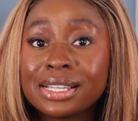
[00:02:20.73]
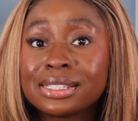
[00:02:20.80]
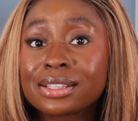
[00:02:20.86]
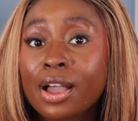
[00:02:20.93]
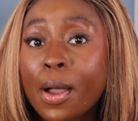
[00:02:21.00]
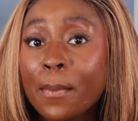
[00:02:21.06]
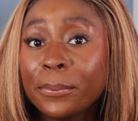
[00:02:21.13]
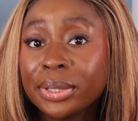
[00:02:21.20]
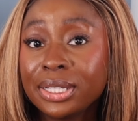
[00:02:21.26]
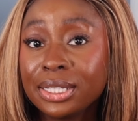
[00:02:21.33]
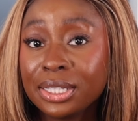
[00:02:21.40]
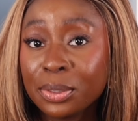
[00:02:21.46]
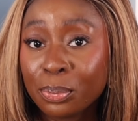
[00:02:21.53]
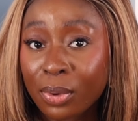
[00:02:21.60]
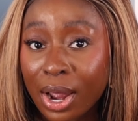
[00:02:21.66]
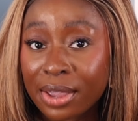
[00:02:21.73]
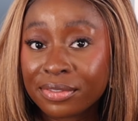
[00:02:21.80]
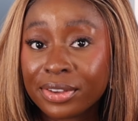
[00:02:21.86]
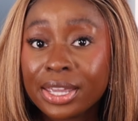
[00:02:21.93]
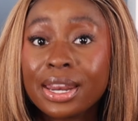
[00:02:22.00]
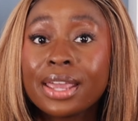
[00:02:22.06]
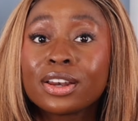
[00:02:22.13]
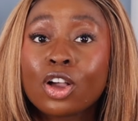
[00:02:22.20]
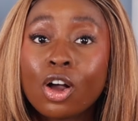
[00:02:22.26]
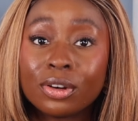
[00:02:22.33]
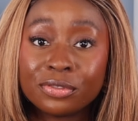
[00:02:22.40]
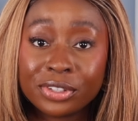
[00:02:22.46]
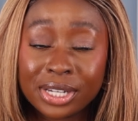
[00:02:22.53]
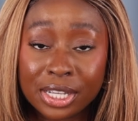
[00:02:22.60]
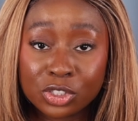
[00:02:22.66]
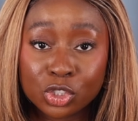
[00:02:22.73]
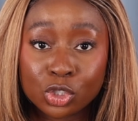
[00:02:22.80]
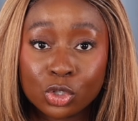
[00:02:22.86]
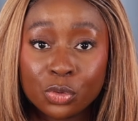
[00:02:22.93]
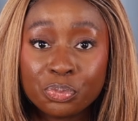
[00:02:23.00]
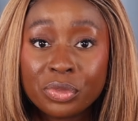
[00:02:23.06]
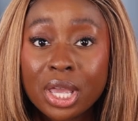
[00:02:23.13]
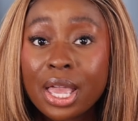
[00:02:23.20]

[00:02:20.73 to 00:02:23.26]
is completely private and confidential.